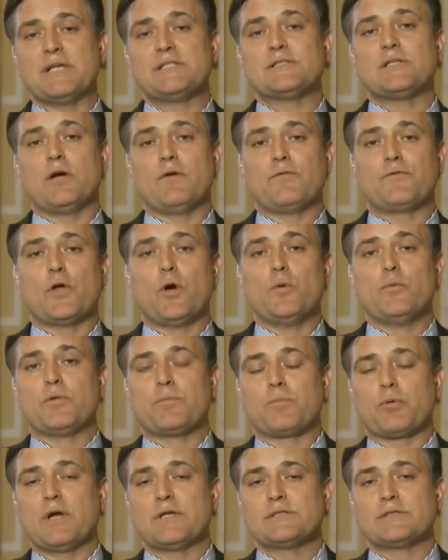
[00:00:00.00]
myself though
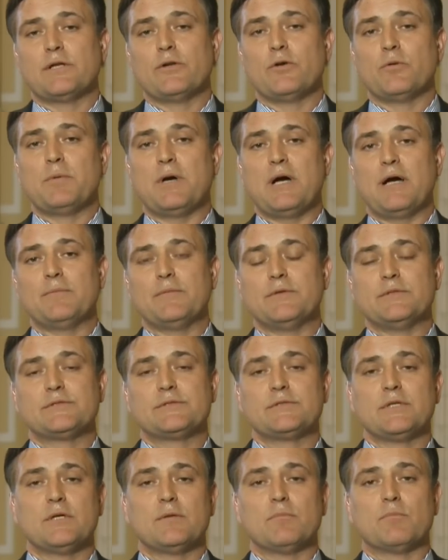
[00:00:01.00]
with President
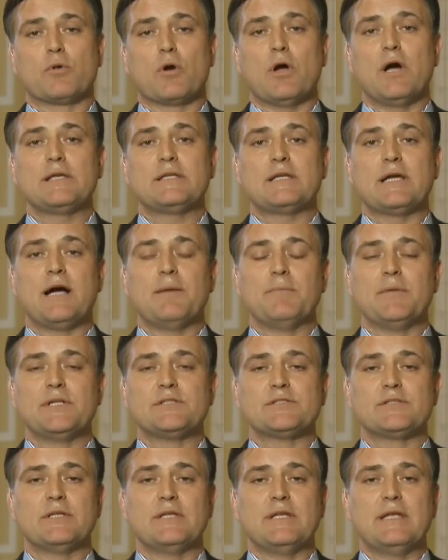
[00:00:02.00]
Obama's broad
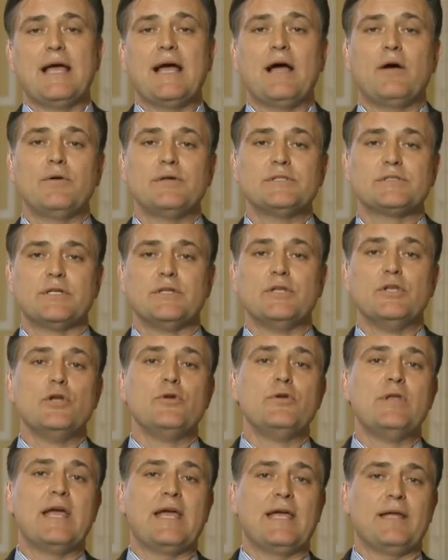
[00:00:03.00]
comments that now is a
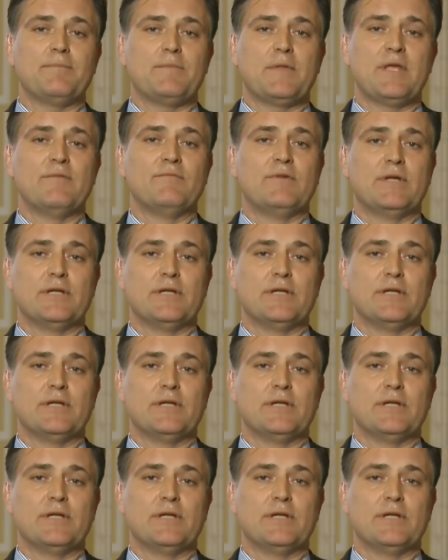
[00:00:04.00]
new day in